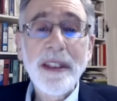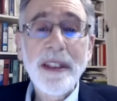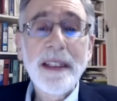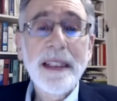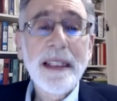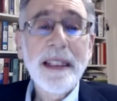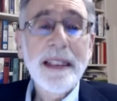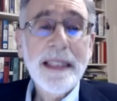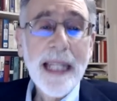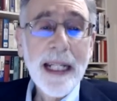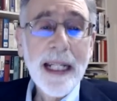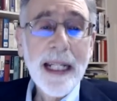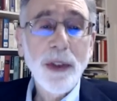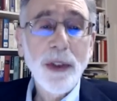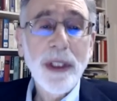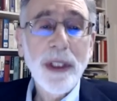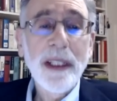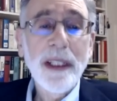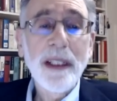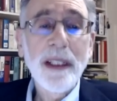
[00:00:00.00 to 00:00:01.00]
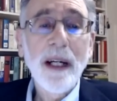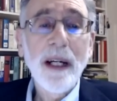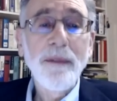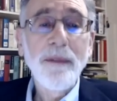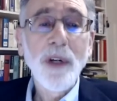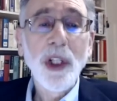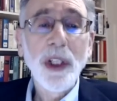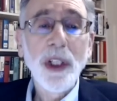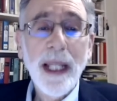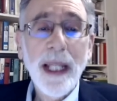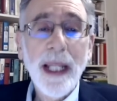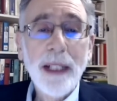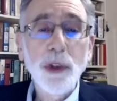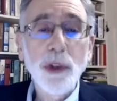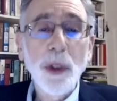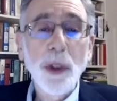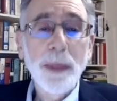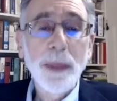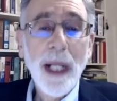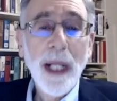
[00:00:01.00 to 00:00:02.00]
in the integrity of our
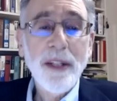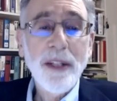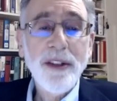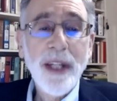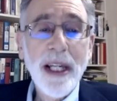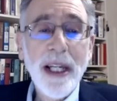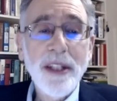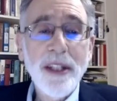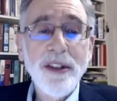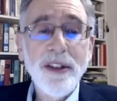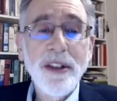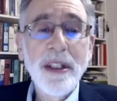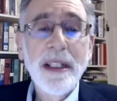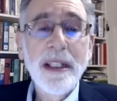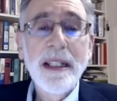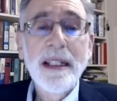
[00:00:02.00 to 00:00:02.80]
electoral process